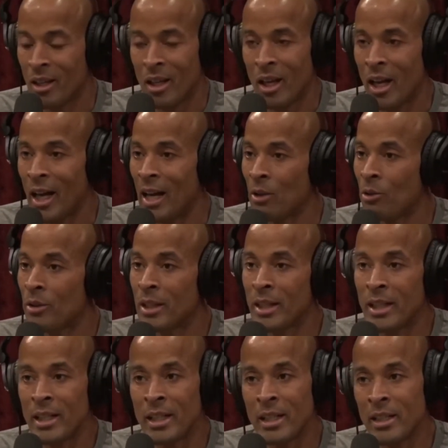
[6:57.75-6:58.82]
I don't
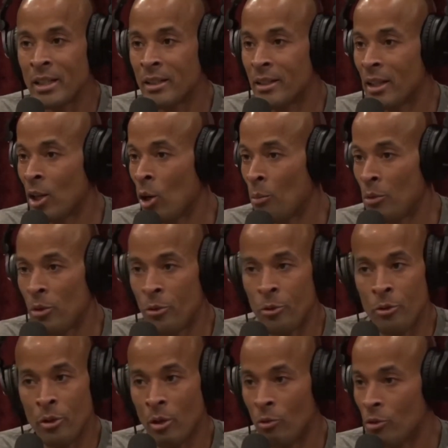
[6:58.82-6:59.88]
need to help you through
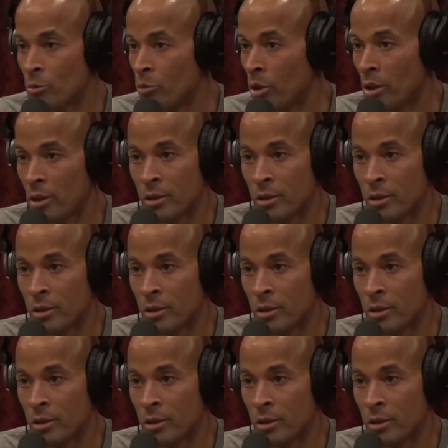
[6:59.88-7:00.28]
those, brother.